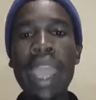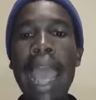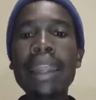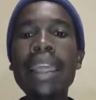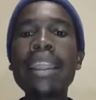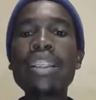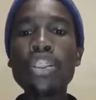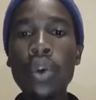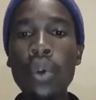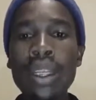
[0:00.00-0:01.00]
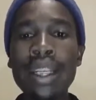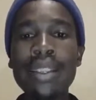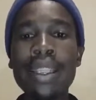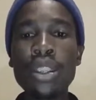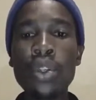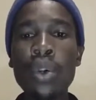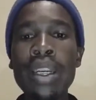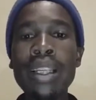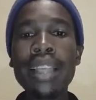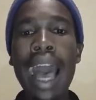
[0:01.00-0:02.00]
and then the shoulders
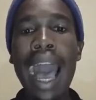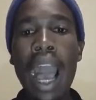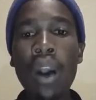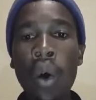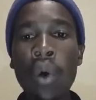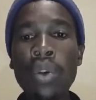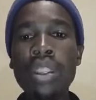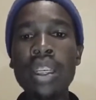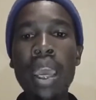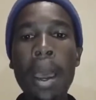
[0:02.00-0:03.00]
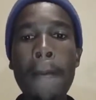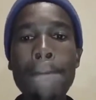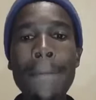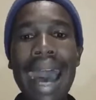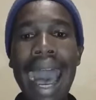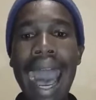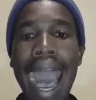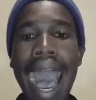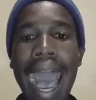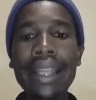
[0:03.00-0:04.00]
are called
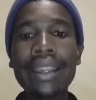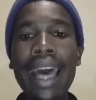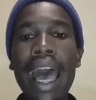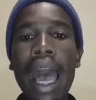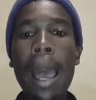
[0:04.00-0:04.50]
mahada.